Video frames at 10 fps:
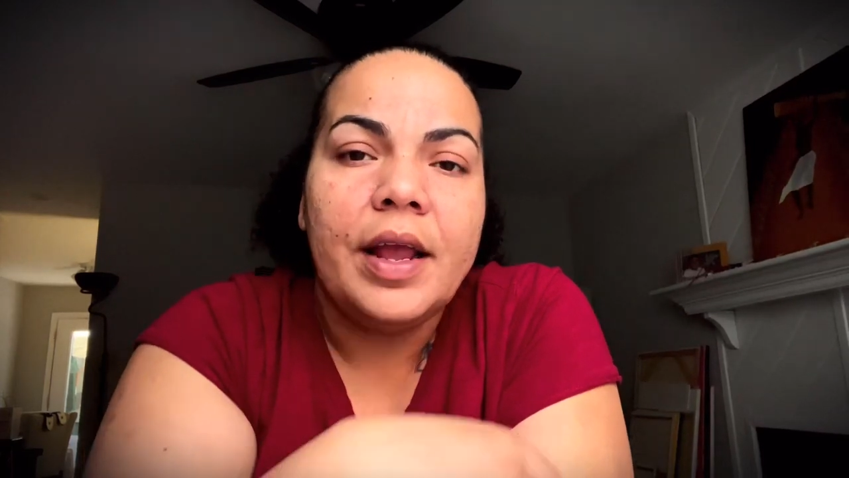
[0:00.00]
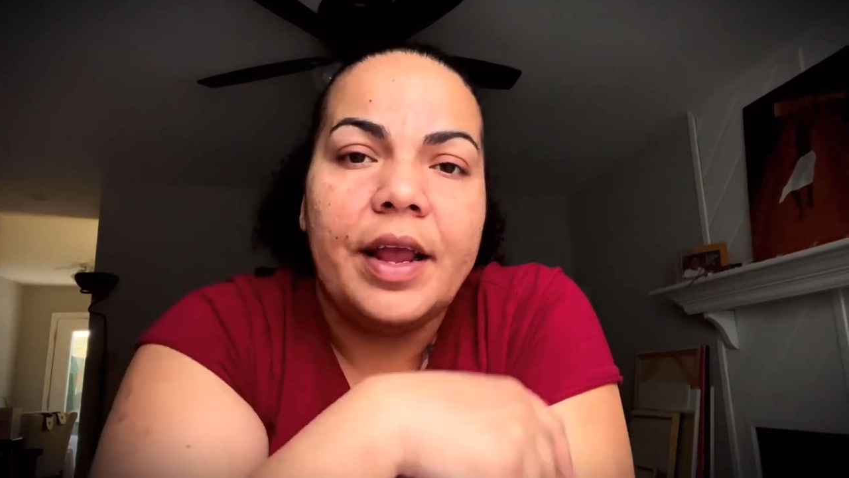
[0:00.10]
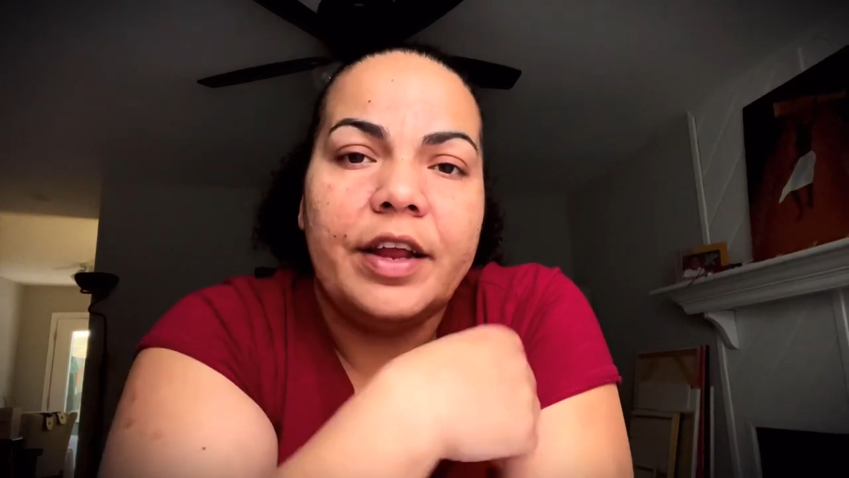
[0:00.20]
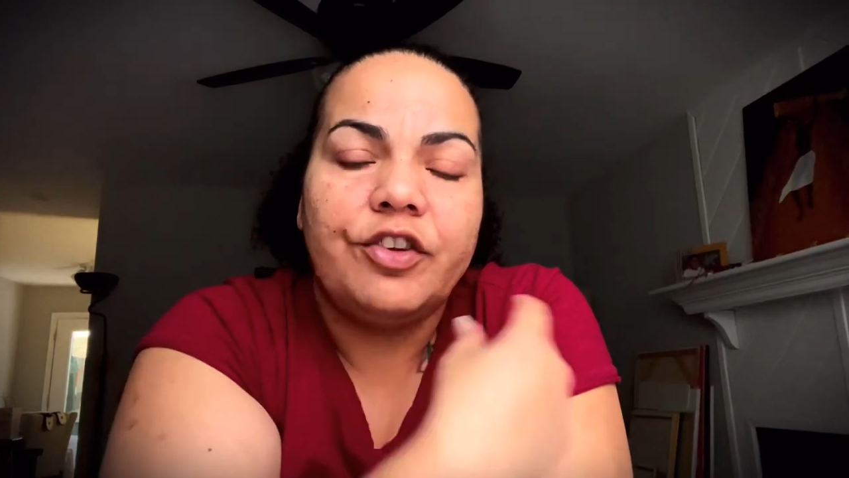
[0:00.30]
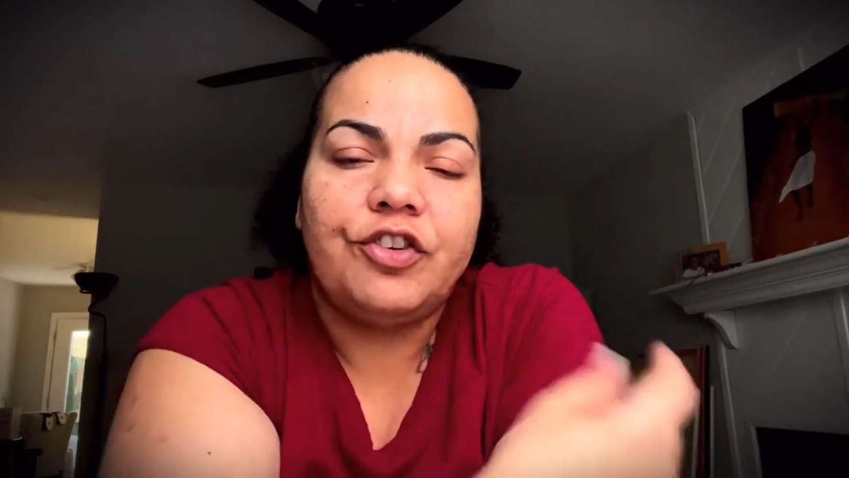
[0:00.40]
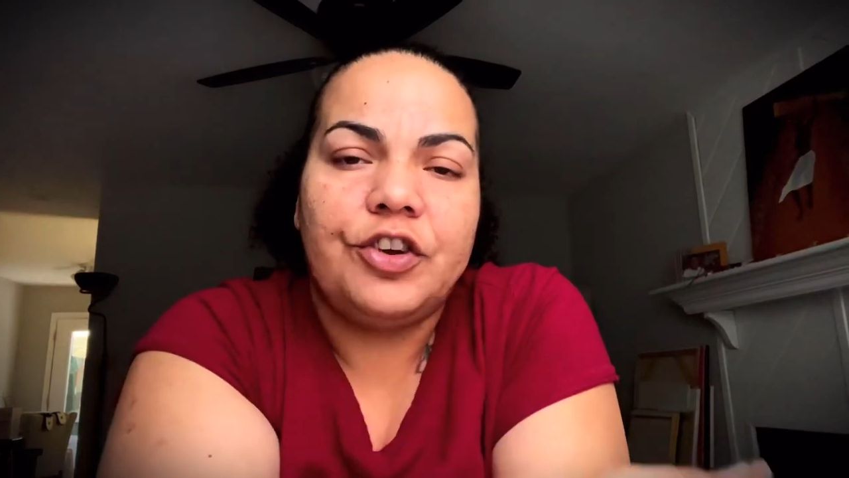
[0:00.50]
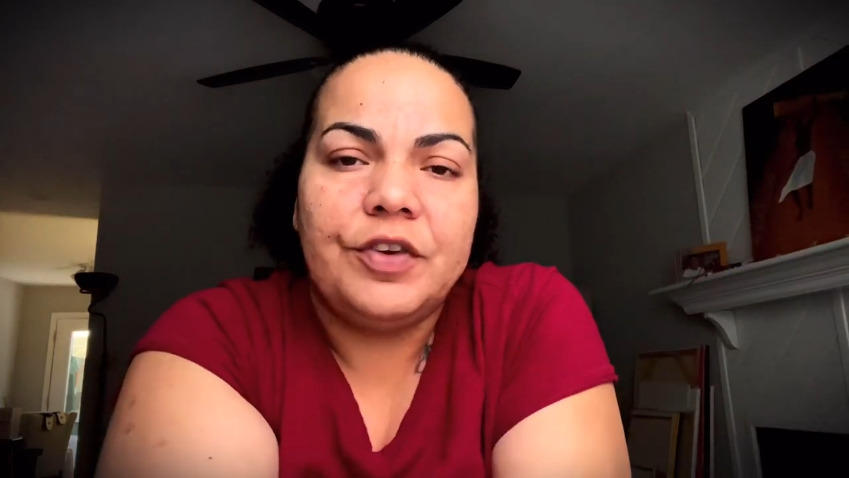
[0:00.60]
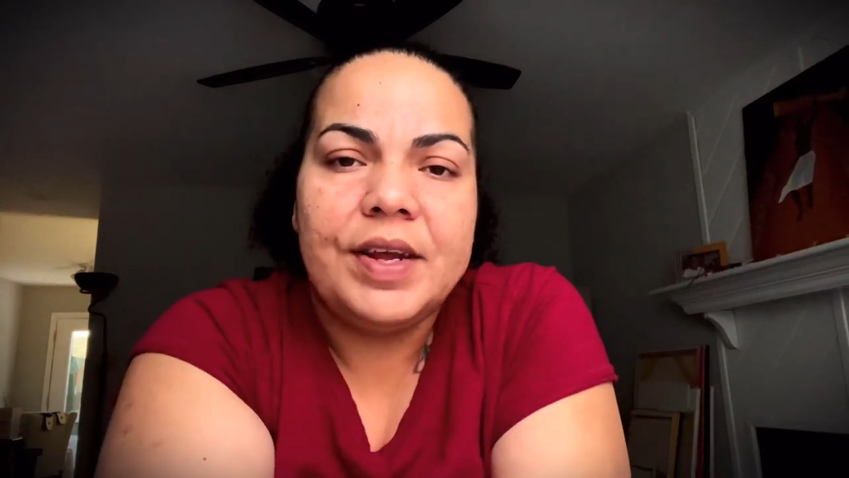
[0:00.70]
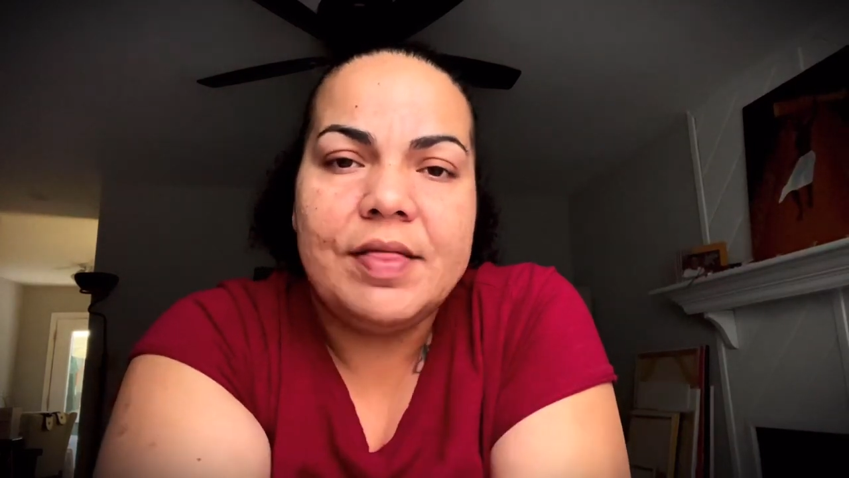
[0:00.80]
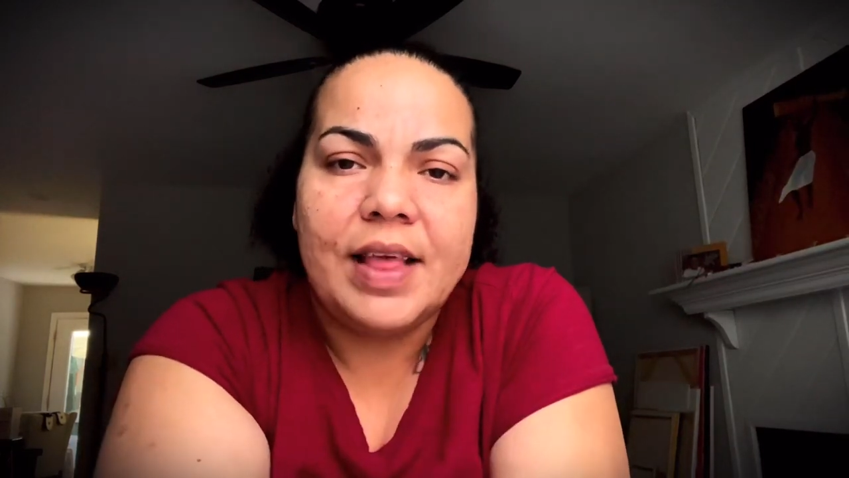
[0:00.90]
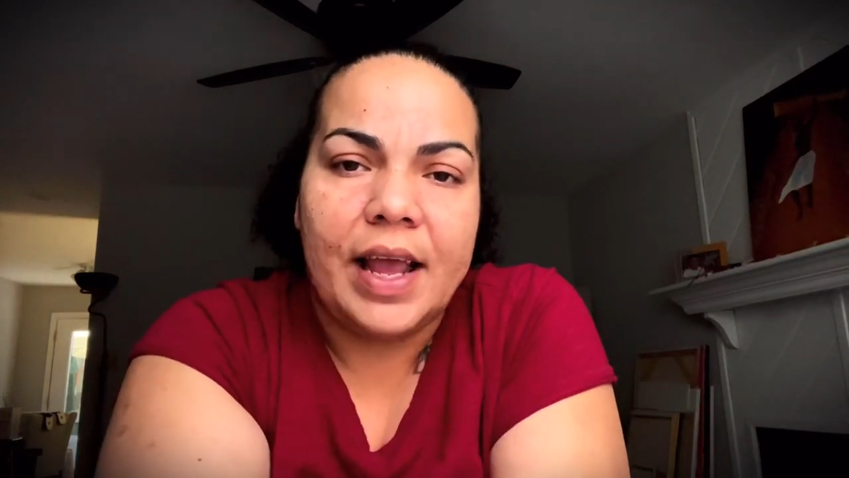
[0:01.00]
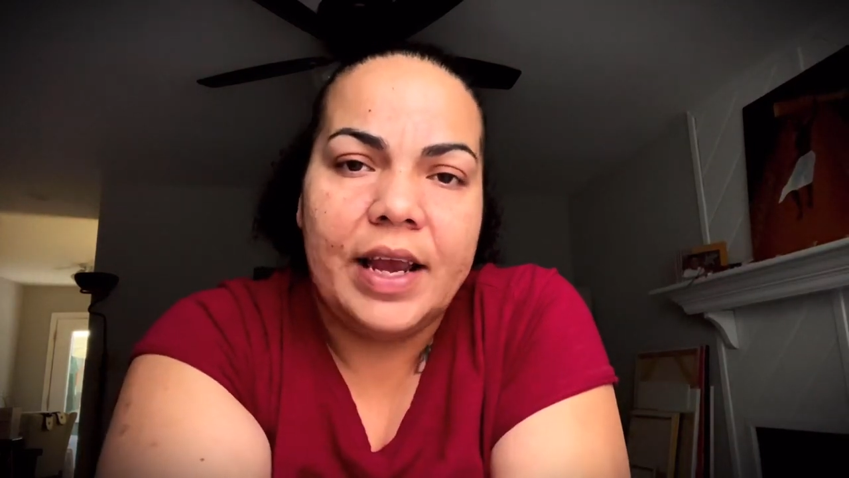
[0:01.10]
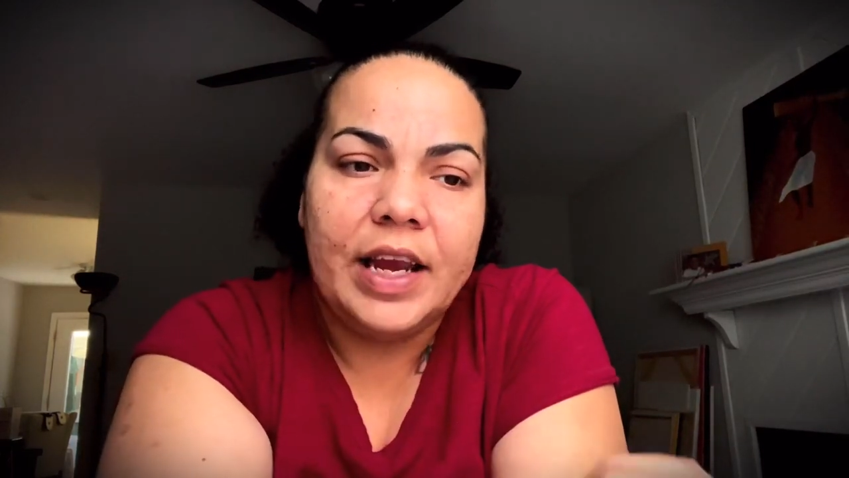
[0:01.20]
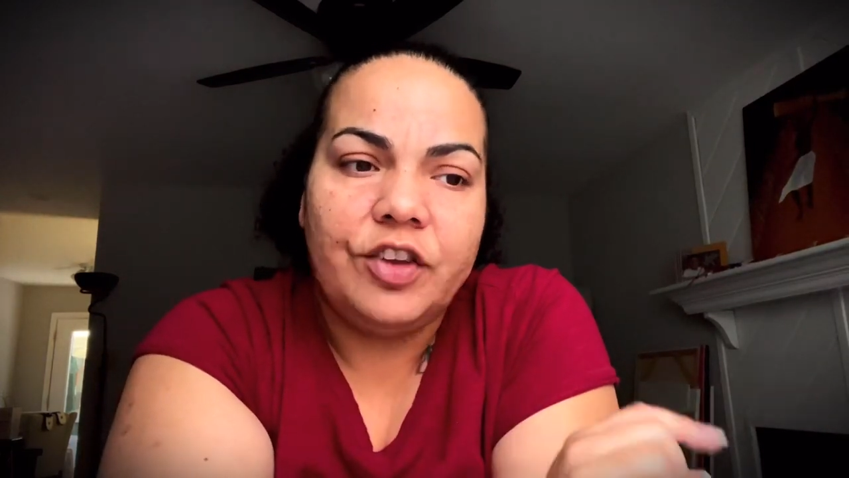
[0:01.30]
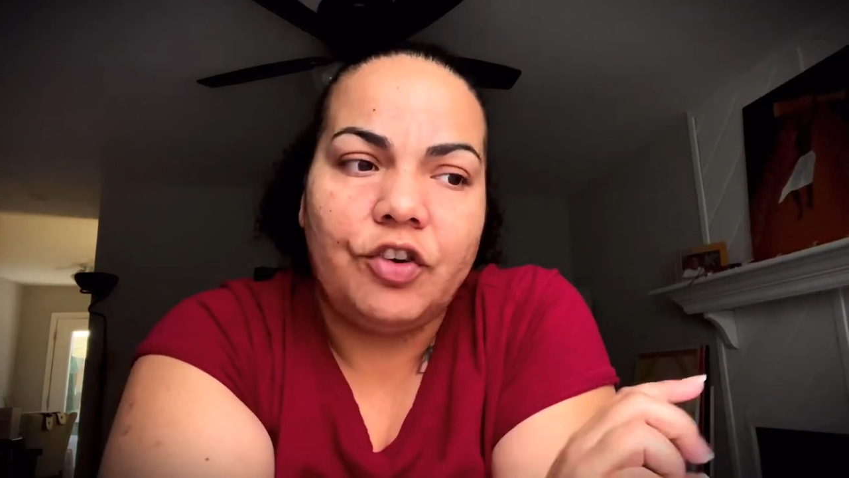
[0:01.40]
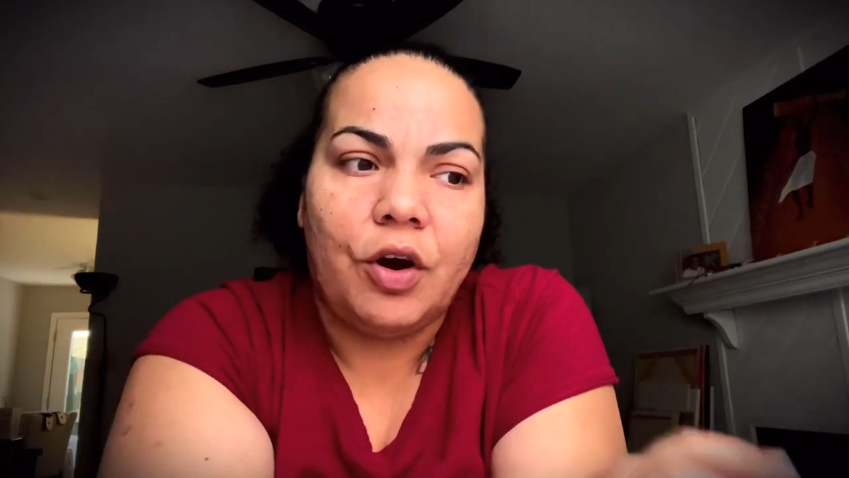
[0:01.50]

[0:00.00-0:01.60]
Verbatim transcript: ensuring that each